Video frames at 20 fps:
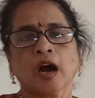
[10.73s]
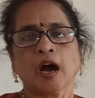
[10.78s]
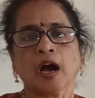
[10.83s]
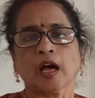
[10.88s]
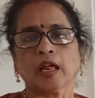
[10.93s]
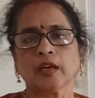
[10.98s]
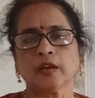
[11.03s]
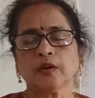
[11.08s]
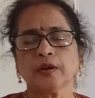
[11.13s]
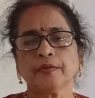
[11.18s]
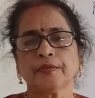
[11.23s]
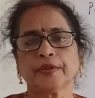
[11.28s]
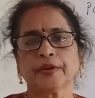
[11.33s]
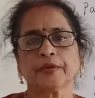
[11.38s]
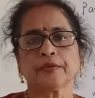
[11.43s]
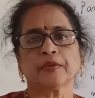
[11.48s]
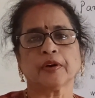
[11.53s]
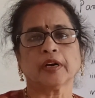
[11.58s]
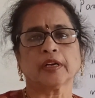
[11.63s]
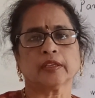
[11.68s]
Hello
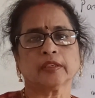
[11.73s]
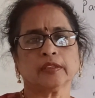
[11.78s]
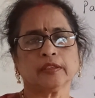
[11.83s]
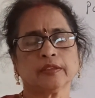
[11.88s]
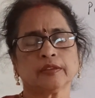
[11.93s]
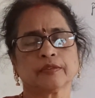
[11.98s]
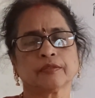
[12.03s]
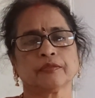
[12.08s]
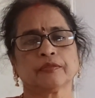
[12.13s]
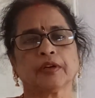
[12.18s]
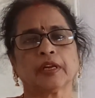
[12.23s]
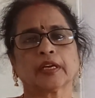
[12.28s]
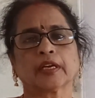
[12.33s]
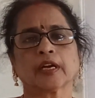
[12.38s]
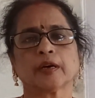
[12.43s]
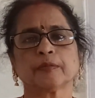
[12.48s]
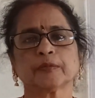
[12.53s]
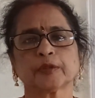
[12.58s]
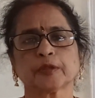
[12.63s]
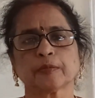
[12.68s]
everyone,
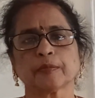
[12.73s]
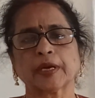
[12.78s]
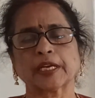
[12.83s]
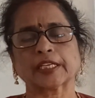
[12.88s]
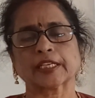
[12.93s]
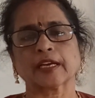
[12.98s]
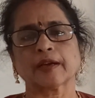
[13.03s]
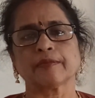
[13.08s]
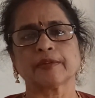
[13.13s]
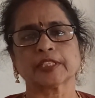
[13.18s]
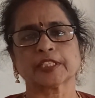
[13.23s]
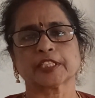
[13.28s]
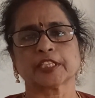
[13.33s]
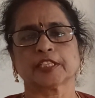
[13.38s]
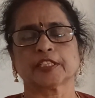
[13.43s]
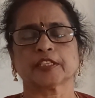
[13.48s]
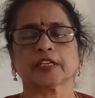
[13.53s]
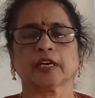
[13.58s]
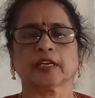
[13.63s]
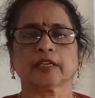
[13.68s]
welcome to my
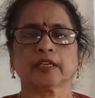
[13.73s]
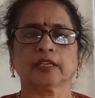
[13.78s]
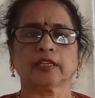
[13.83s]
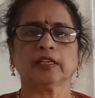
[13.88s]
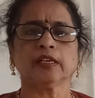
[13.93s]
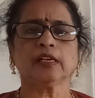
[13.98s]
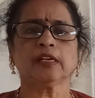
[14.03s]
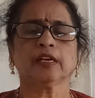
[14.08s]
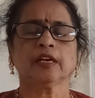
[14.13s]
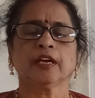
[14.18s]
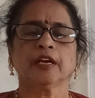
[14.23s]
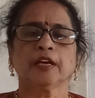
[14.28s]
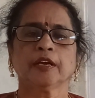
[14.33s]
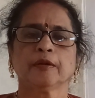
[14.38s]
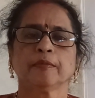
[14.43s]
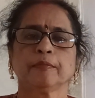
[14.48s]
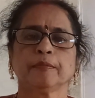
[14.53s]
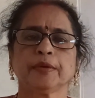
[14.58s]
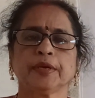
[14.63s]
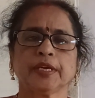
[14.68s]
chemistry channel
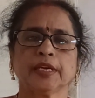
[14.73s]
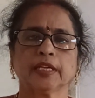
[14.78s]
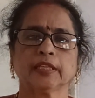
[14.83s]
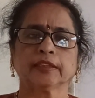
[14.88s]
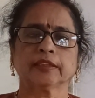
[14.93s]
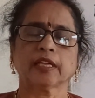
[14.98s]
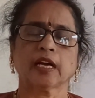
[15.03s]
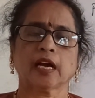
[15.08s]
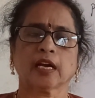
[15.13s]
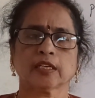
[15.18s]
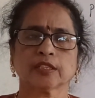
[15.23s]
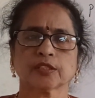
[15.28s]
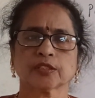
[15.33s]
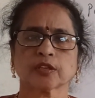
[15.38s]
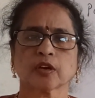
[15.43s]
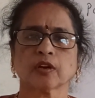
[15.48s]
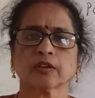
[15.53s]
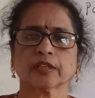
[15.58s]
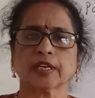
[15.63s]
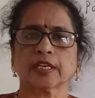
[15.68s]
BL Das
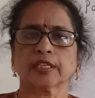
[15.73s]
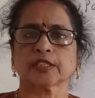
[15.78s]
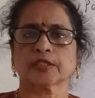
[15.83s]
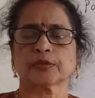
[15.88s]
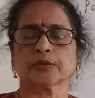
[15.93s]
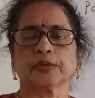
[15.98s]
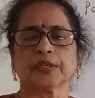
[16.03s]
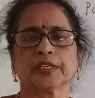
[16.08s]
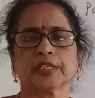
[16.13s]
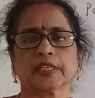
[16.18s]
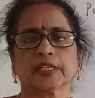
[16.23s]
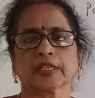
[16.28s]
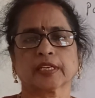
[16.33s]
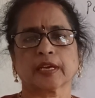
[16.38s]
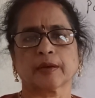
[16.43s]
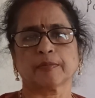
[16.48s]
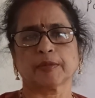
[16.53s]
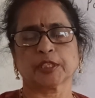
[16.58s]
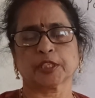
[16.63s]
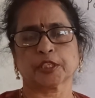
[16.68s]
Short and Sweet in
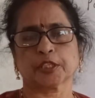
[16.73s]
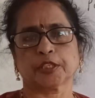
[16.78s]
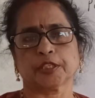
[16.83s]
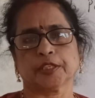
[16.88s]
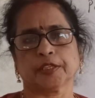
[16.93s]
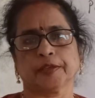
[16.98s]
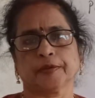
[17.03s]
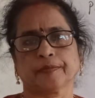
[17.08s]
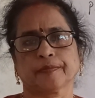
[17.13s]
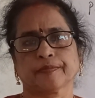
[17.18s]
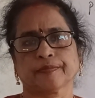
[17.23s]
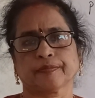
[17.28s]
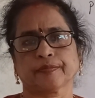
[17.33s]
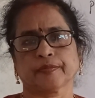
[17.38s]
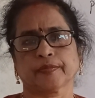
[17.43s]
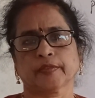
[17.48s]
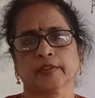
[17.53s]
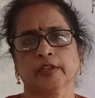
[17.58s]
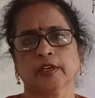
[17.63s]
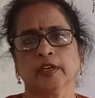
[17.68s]
Chemistry.
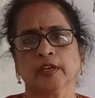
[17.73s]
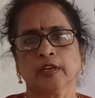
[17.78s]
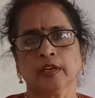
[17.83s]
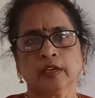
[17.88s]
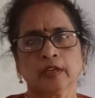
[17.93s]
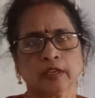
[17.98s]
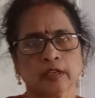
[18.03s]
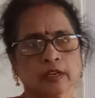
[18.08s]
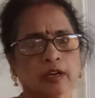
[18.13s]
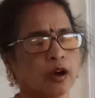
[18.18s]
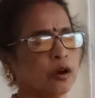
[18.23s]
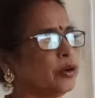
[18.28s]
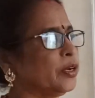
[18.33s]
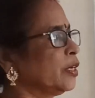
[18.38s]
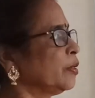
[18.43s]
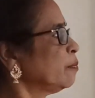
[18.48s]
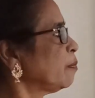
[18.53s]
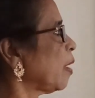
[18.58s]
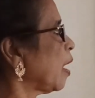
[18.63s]
Now in